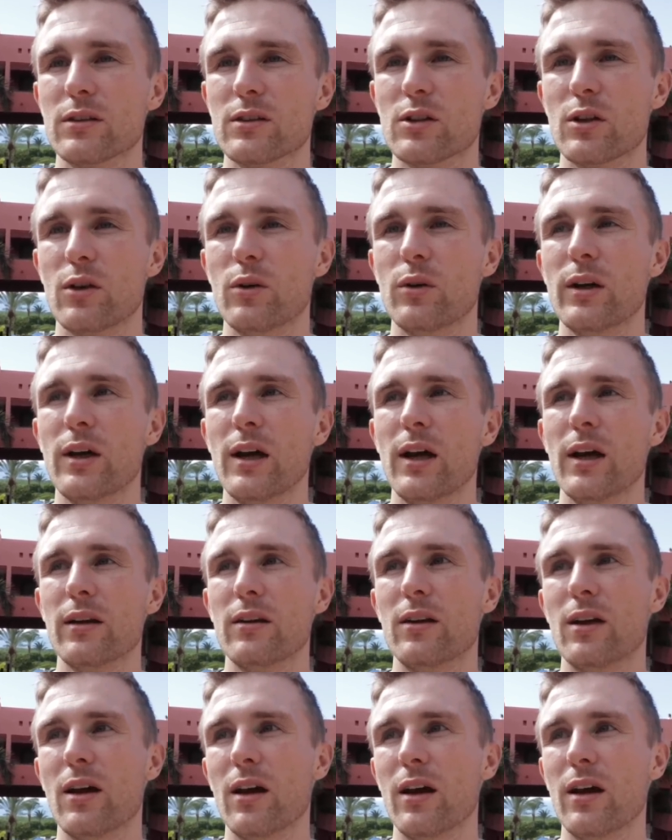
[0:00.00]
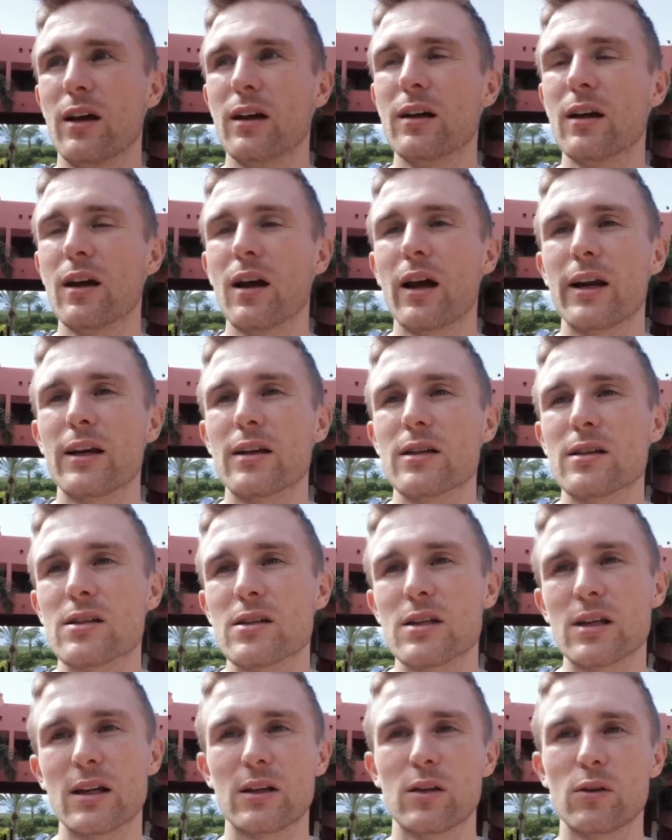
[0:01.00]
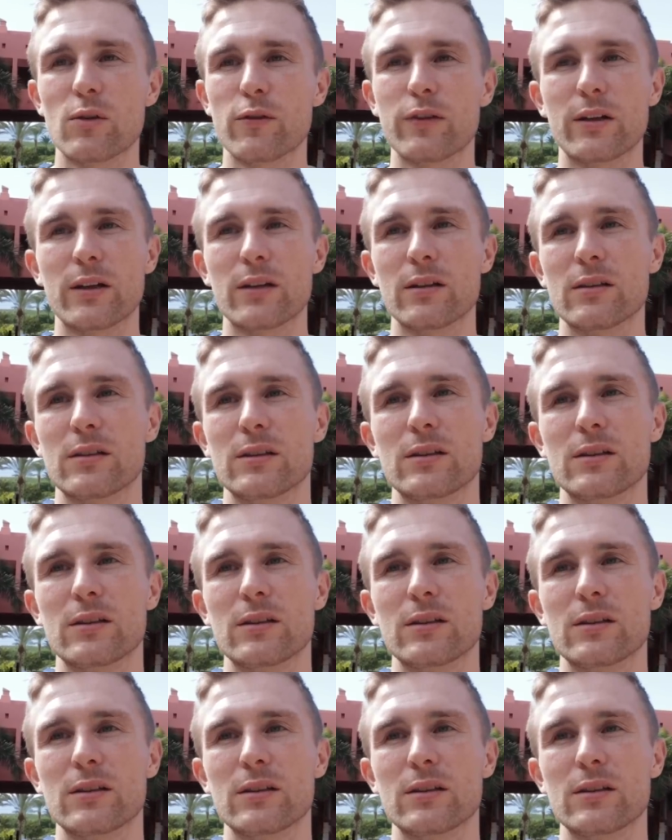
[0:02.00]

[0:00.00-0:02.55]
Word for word: So the inner liners that you find